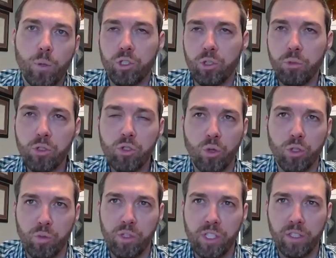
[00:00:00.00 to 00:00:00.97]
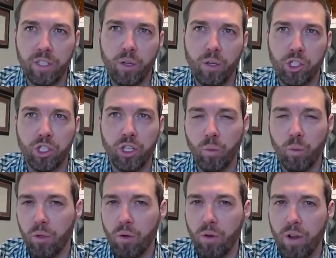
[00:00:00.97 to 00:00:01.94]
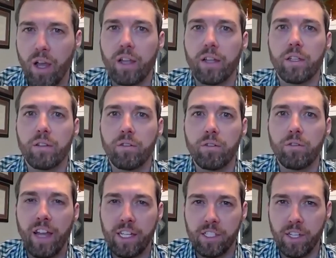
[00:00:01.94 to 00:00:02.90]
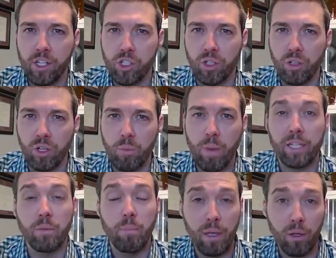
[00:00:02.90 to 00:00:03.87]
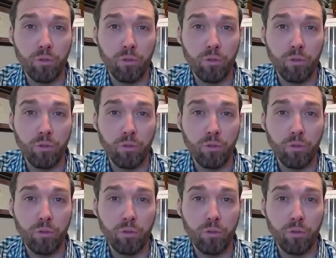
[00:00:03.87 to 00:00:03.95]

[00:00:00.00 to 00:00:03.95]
some news stories recently questioning whether or not vaccination could impact male